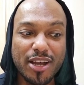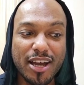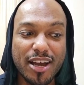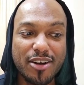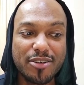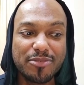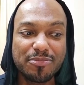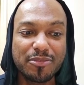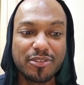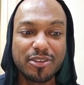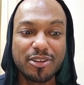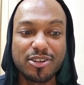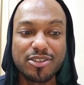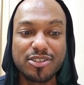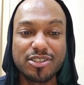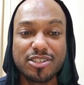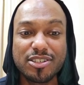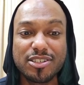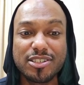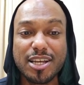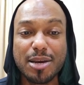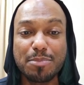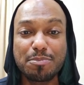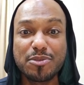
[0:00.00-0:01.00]
down, it looks at
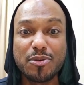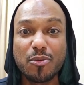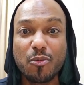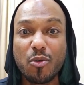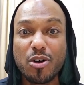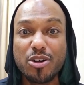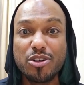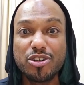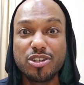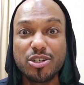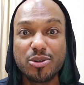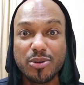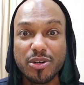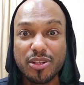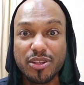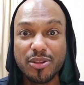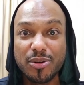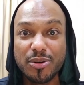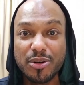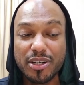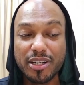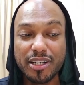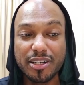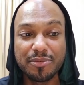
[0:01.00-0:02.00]
steps 1, 2, and
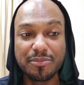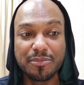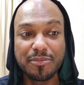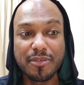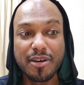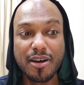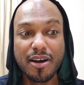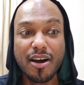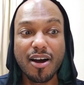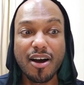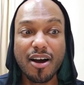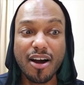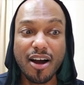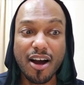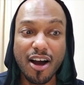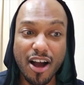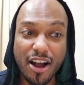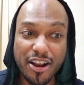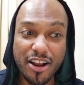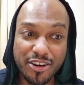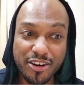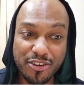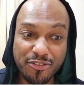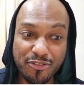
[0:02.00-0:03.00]
3.
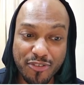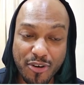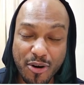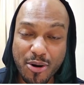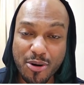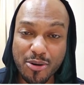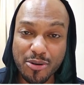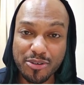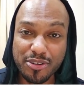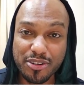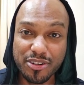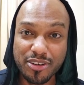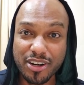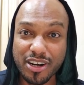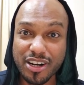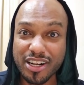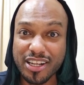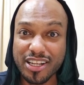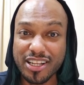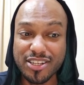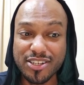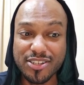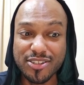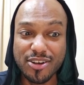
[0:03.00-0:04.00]
On your phone, you're going
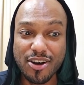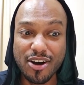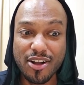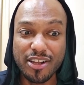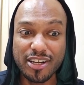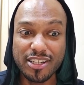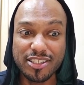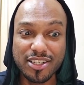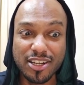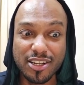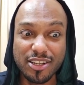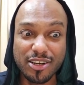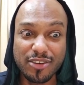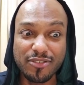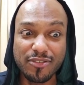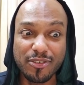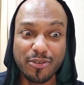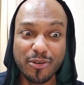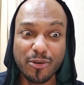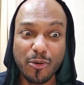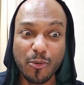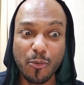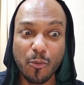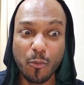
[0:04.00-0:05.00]
to install it. It's going to look
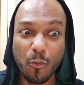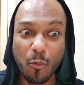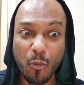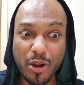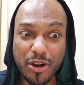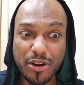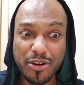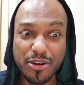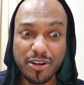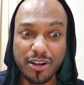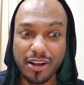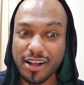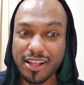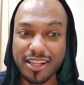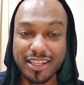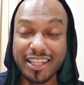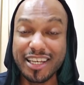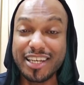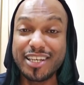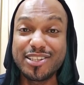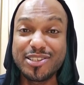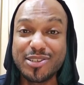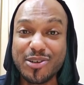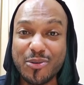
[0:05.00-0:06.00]
for
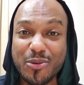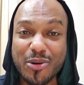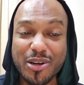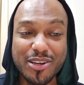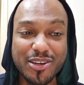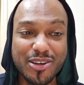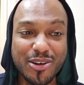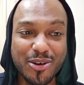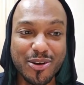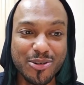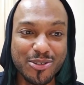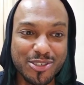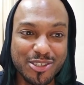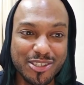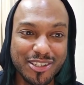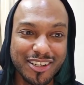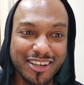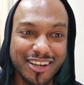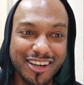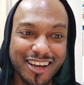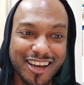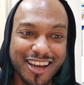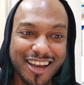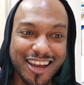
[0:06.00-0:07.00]
link to Windows.
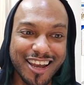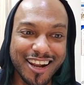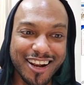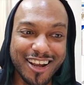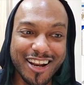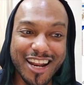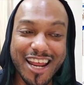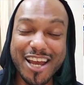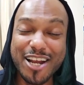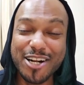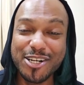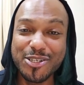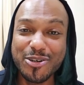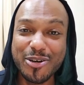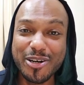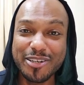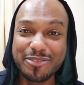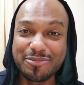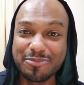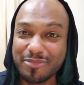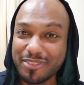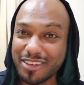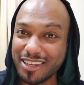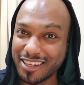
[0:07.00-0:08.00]
And on
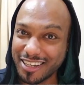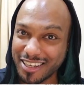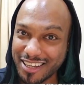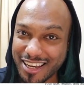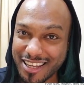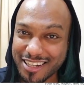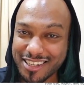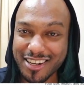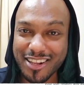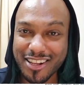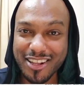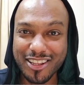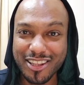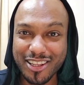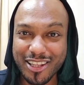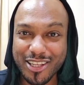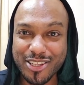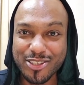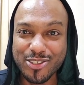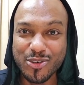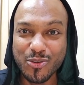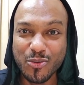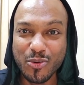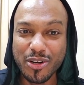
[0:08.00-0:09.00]
Android, again,
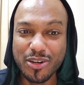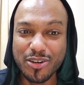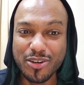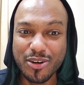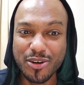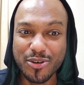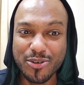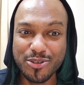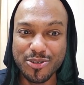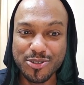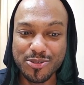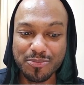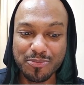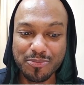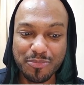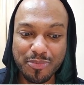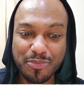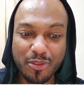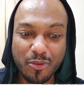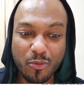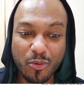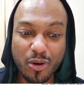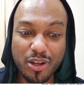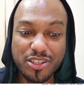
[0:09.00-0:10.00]
link to Windows.
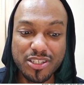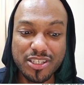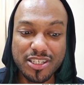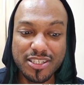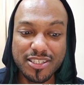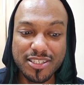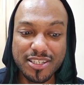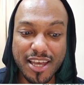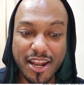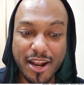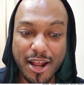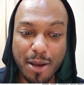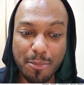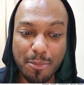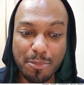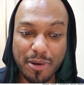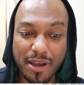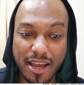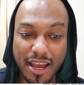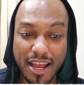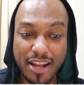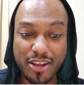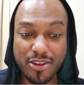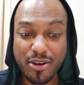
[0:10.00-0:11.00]
Once it's set up
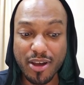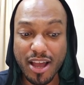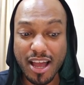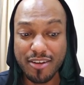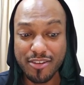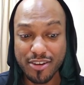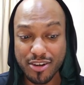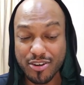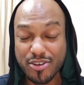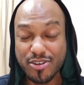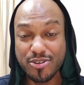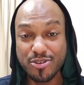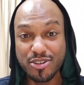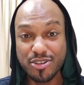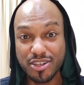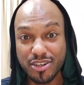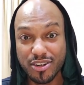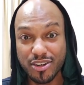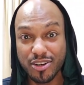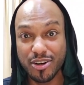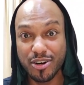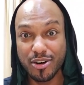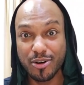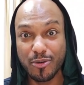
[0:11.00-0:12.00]
and you're using
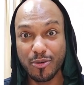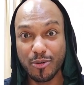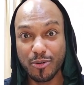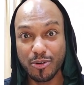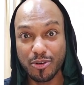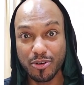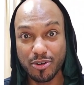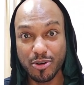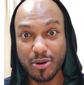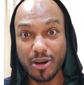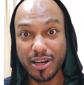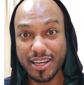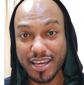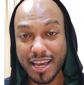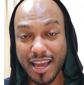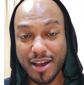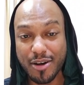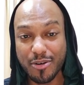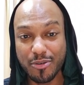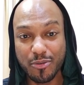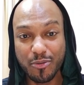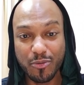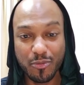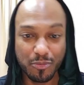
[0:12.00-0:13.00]
your new
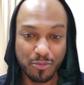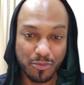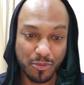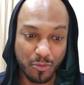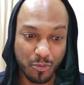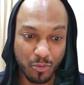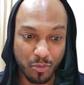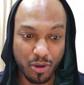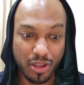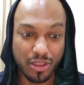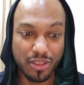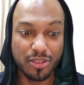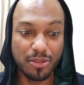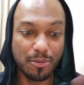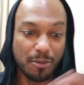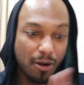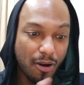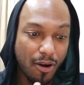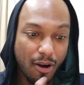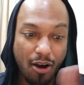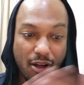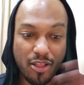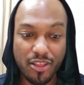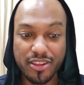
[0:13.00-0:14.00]
account with
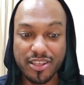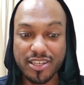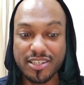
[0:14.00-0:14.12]
all of